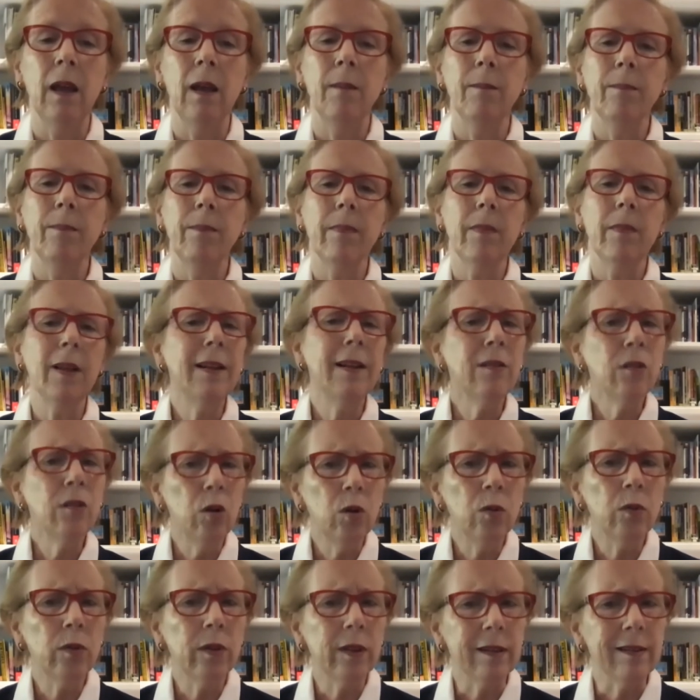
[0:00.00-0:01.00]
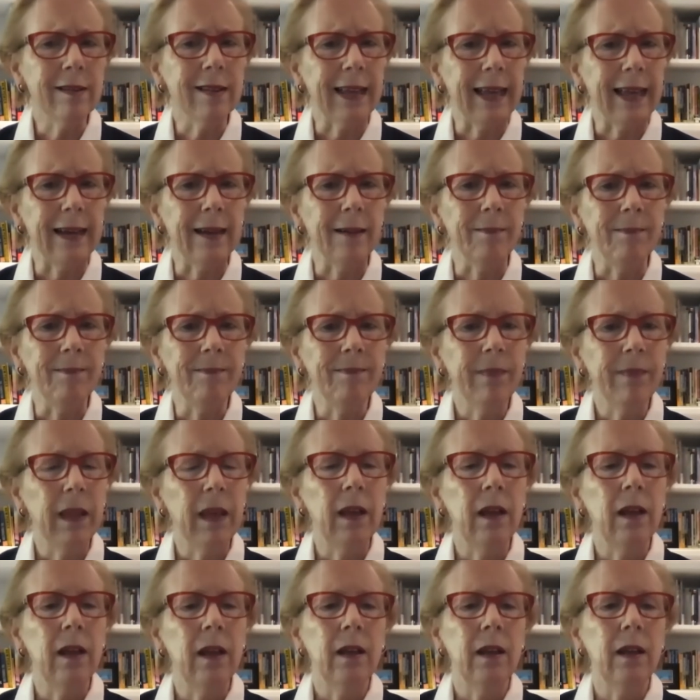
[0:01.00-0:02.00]
So let's go over this again.
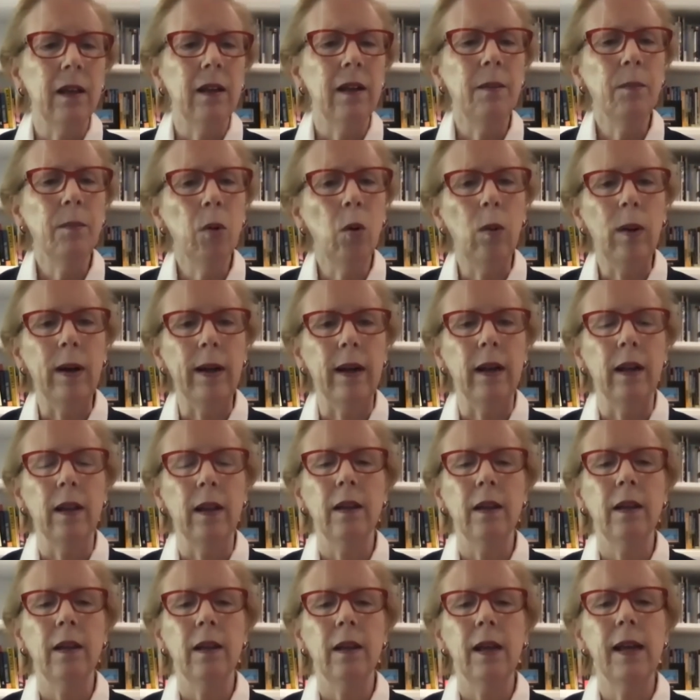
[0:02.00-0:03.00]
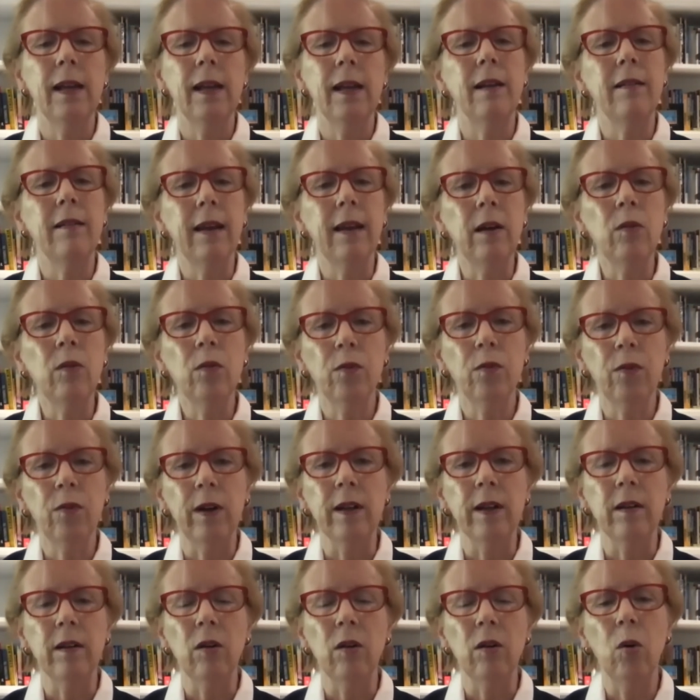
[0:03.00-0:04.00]
Number 1, an endowed
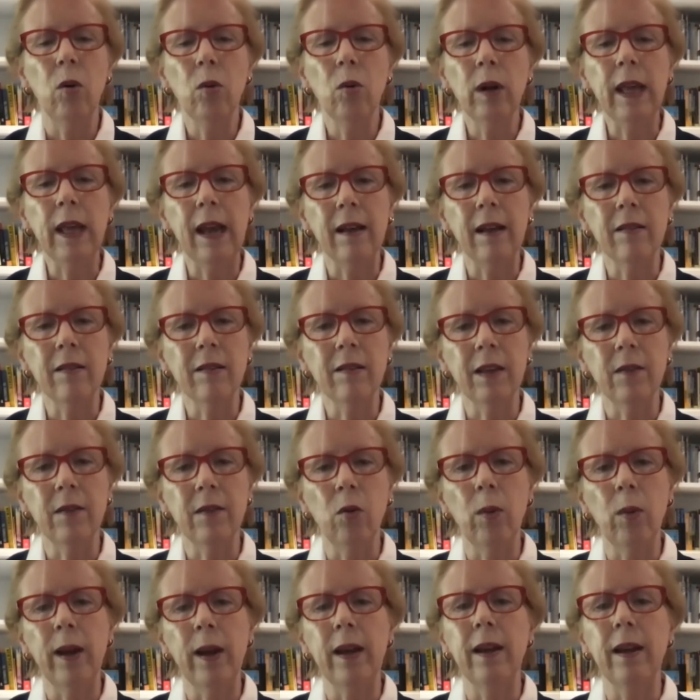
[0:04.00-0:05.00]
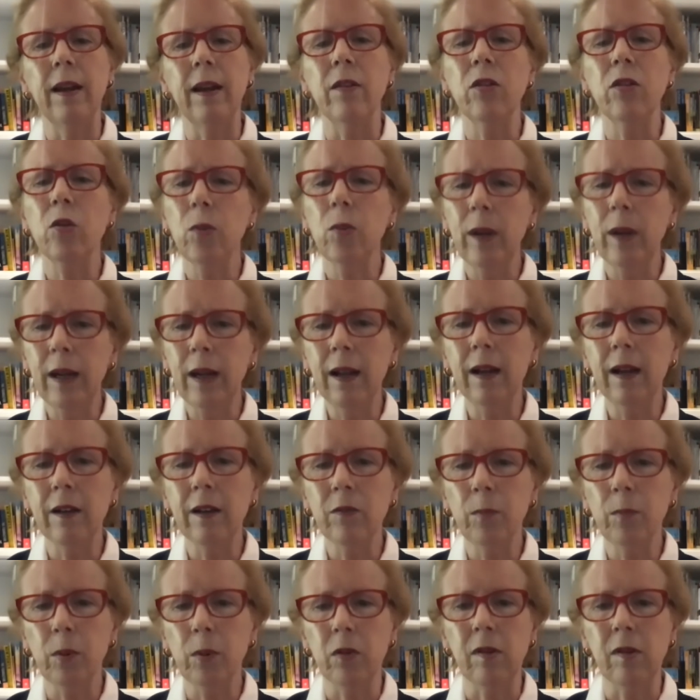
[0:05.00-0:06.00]
fund only has to give away
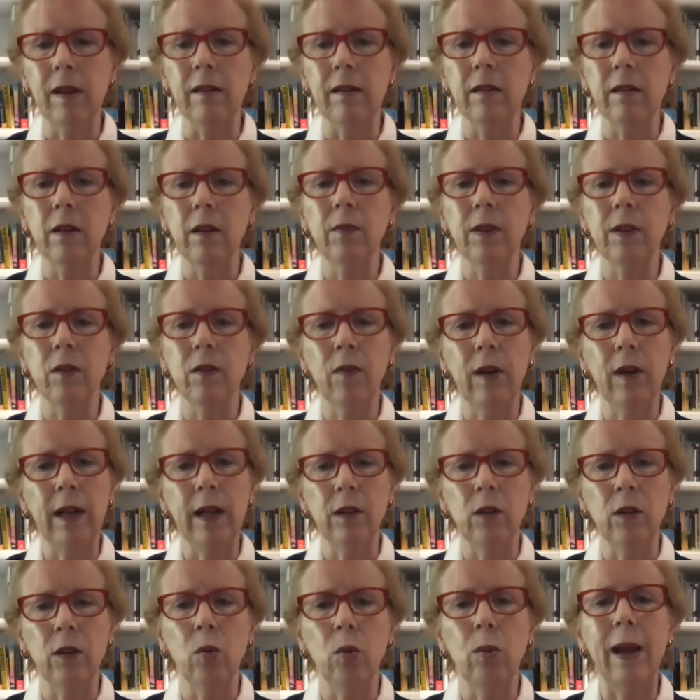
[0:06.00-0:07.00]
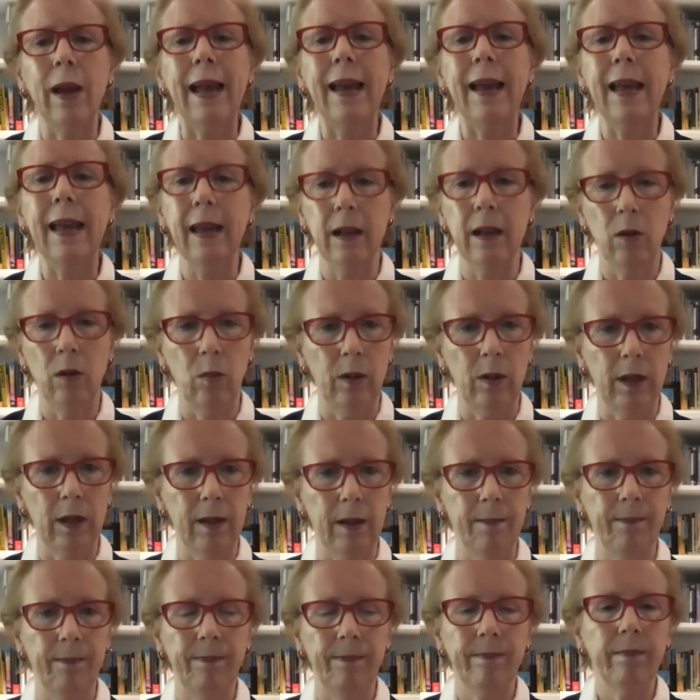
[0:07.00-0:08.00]
3.5% of its value annually.
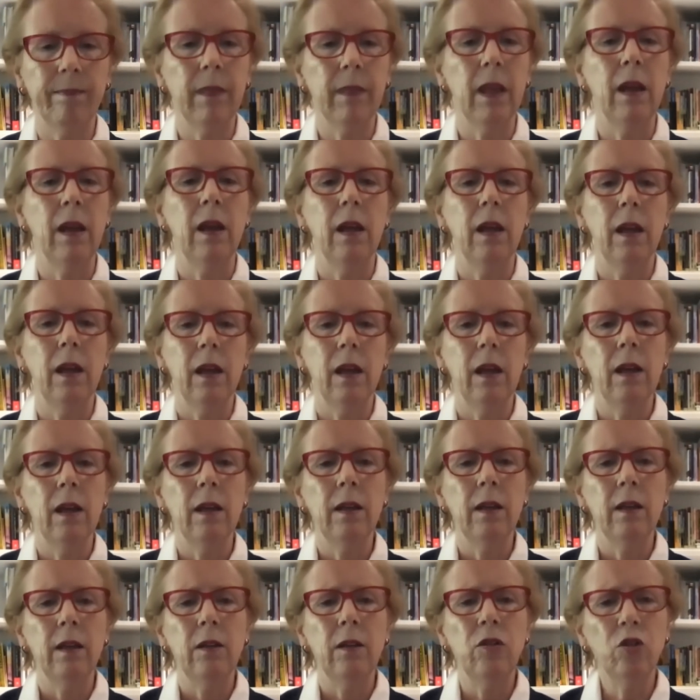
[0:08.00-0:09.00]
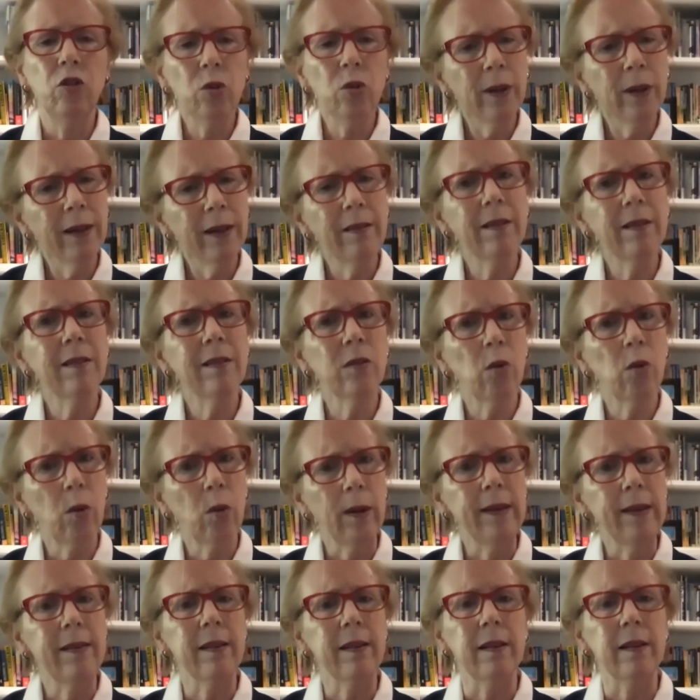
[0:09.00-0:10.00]
During this
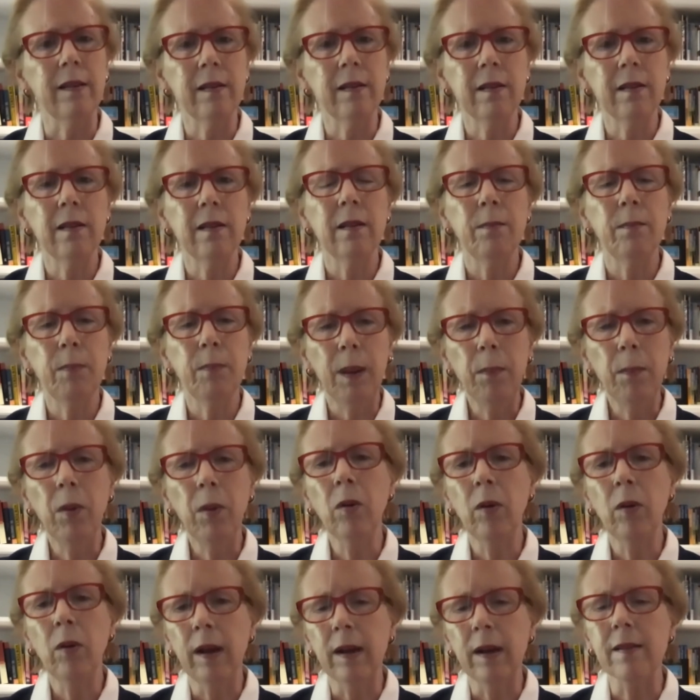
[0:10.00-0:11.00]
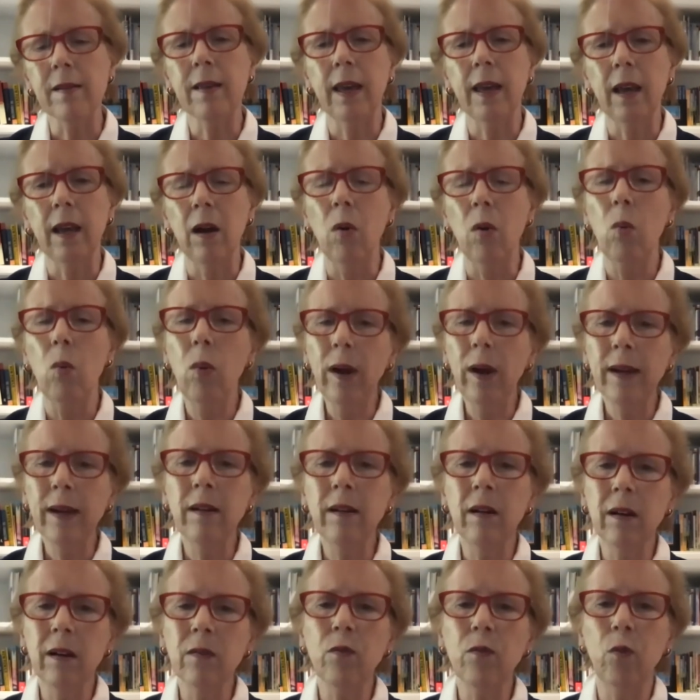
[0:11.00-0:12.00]
crisis, people are asking, why
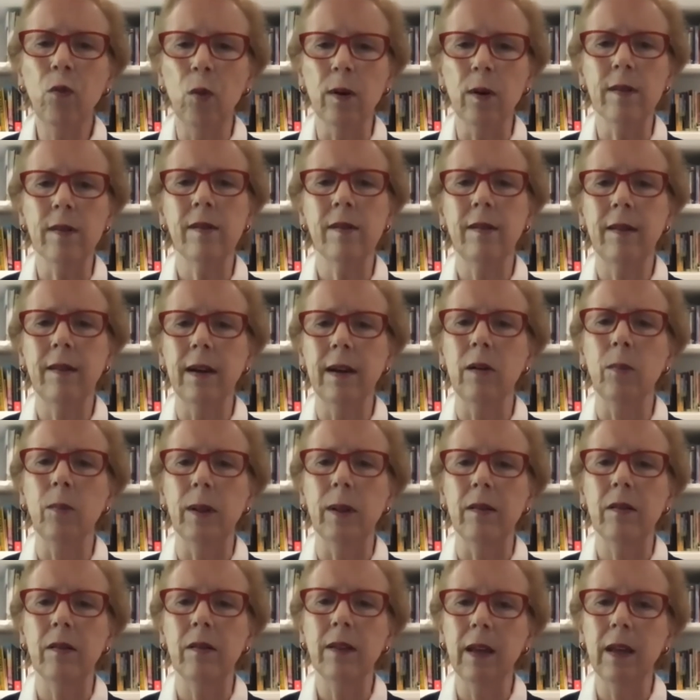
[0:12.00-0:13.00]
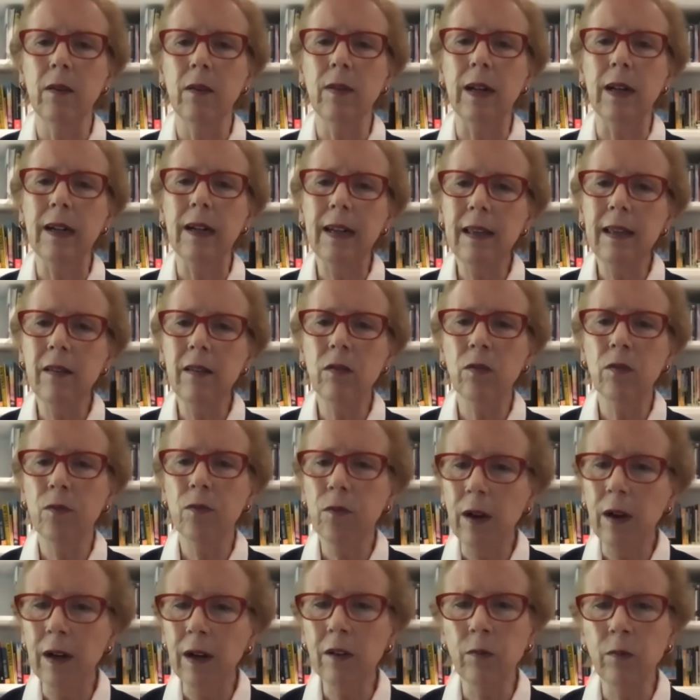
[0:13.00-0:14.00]
not force endowments to give at least
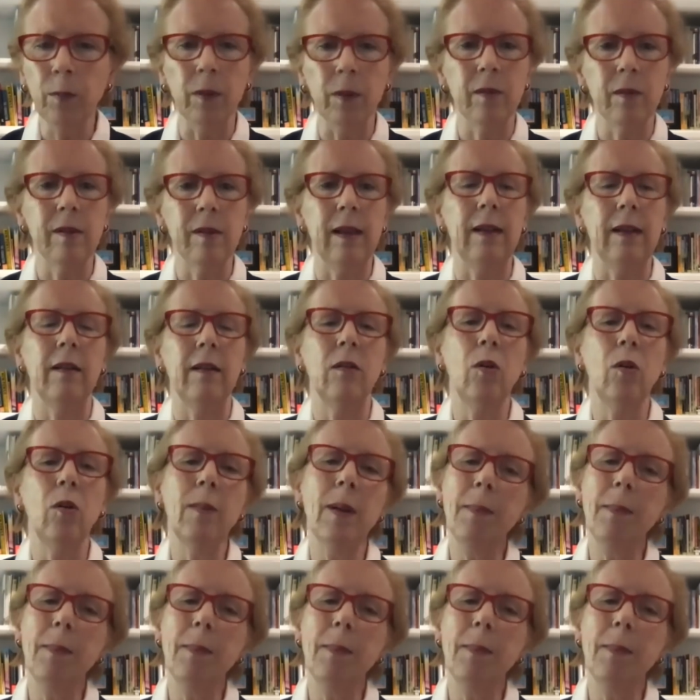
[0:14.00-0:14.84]
5% or maybe